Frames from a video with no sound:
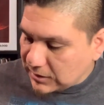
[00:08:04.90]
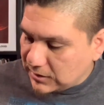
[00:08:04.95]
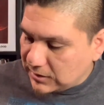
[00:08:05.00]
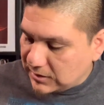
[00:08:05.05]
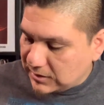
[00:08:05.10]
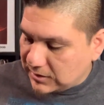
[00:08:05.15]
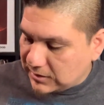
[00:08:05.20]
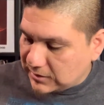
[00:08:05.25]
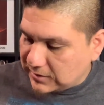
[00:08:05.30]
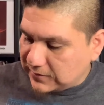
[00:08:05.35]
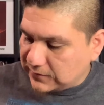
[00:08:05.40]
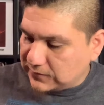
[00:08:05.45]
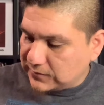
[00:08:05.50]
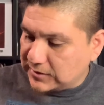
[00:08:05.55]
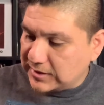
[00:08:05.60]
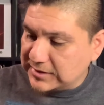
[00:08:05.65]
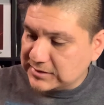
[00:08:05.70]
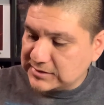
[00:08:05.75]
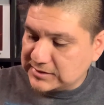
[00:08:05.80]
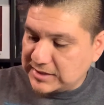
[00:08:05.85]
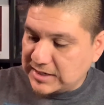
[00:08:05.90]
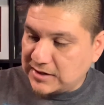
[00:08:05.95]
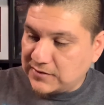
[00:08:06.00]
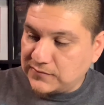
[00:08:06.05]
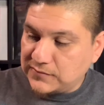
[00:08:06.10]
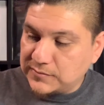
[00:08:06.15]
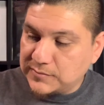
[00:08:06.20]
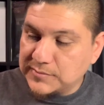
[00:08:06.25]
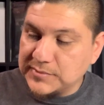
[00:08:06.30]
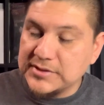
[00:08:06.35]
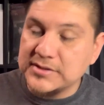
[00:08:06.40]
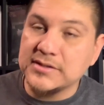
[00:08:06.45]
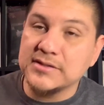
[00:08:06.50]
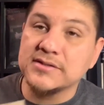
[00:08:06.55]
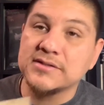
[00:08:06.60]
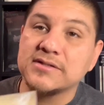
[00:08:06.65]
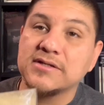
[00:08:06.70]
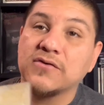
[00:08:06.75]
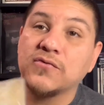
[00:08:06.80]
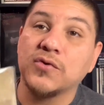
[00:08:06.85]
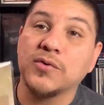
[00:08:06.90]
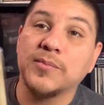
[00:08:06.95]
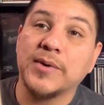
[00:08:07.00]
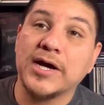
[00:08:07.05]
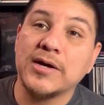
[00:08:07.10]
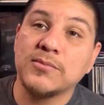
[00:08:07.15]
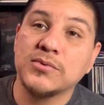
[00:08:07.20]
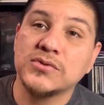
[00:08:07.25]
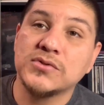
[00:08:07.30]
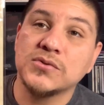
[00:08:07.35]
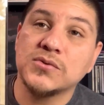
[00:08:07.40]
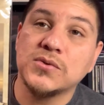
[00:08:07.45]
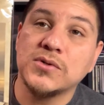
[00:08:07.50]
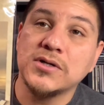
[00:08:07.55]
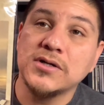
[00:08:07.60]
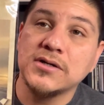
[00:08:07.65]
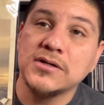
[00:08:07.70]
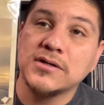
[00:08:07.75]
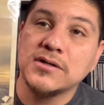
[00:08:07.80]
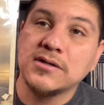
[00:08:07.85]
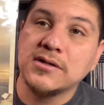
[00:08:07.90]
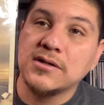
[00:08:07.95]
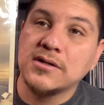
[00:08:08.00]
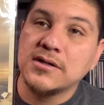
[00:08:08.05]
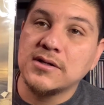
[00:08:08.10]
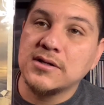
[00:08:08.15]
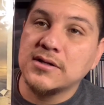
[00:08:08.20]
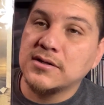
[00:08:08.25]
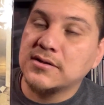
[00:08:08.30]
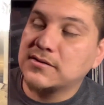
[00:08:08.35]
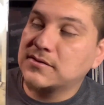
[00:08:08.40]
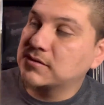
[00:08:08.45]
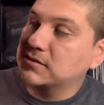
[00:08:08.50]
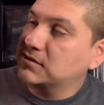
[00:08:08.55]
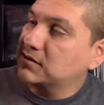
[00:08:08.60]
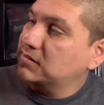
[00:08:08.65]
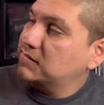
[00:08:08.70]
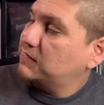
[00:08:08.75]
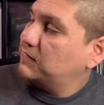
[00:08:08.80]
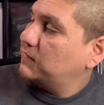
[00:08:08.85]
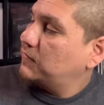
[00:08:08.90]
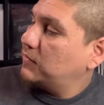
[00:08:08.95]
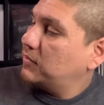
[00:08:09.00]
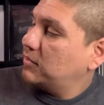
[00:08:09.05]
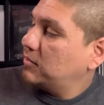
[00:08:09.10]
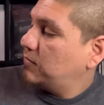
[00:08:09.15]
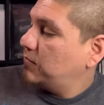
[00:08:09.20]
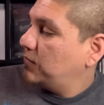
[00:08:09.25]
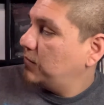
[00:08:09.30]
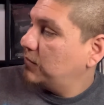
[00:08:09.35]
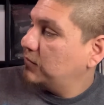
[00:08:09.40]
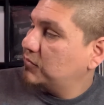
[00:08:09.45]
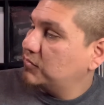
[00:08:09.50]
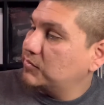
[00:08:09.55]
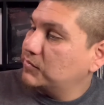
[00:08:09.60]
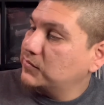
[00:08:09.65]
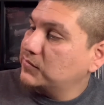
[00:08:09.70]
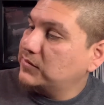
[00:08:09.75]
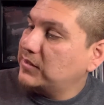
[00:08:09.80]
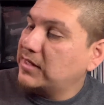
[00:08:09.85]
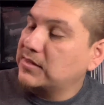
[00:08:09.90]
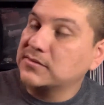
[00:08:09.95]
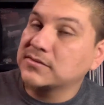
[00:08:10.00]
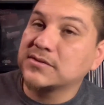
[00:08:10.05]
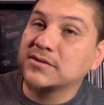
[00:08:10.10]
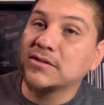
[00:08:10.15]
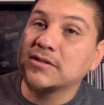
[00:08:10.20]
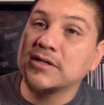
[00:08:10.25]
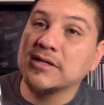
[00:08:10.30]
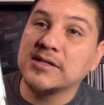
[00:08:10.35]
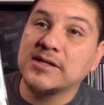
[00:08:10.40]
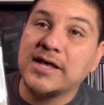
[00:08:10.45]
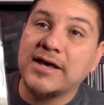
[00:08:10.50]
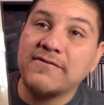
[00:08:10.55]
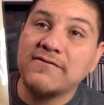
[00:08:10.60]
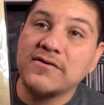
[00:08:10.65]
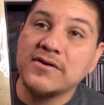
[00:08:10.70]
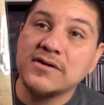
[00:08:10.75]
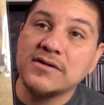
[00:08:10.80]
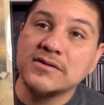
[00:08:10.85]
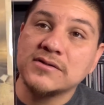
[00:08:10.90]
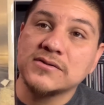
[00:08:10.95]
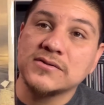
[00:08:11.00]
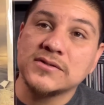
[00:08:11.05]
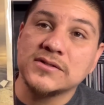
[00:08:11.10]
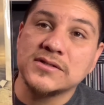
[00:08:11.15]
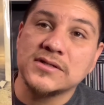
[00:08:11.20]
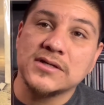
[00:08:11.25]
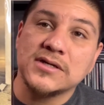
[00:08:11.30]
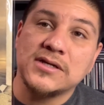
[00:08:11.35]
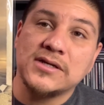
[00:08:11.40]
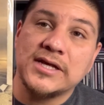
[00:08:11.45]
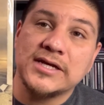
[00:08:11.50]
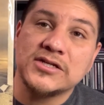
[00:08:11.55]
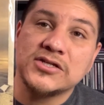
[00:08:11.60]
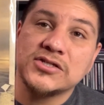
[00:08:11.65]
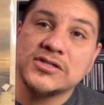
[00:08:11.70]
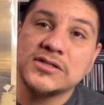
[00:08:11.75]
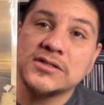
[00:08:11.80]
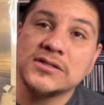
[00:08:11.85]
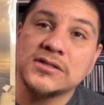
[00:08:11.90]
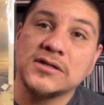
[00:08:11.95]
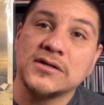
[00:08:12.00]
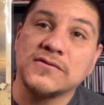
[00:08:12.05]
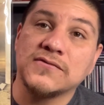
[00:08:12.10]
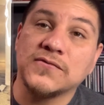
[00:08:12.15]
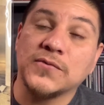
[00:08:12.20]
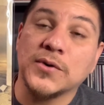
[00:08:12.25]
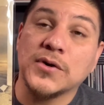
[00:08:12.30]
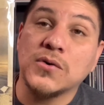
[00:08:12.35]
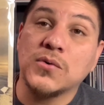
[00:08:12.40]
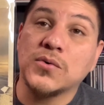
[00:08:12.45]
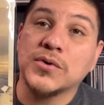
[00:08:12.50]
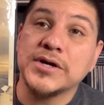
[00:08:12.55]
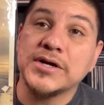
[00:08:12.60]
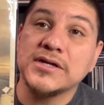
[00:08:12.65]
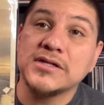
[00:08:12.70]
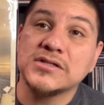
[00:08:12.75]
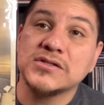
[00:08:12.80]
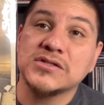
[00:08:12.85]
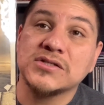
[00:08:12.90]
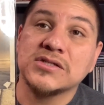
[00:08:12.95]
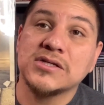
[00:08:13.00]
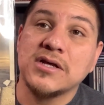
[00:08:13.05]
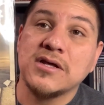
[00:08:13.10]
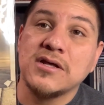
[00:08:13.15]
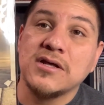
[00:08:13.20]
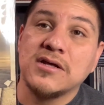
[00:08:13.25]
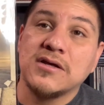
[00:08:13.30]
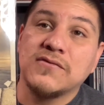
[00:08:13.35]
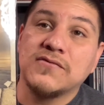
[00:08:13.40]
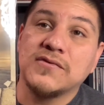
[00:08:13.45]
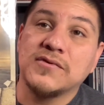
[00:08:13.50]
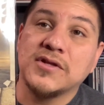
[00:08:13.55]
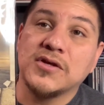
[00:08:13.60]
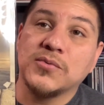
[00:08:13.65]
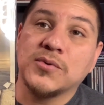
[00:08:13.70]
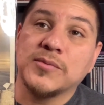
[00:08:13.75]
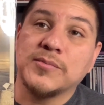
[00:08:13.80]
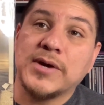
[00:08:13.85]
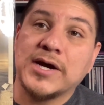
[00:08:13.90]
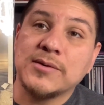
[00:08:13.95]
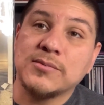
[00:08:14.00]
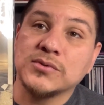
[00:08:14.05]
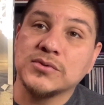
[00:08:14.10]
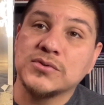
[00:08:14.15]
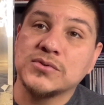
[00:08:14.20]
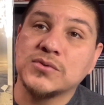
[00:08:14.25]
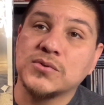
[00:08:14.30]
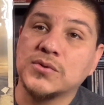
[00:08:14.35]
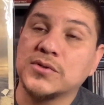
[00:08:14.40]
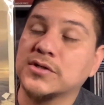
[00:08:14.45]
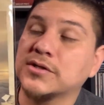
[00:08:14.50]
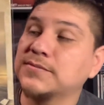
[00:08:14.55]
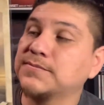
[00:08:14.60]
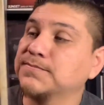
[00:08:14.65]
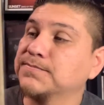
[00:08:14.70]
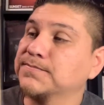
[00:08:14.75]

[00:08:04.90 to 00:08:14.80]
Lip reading: The next album is the Revival Tour. This is from 2011, so it's a collection of recordings from the Revival Tour.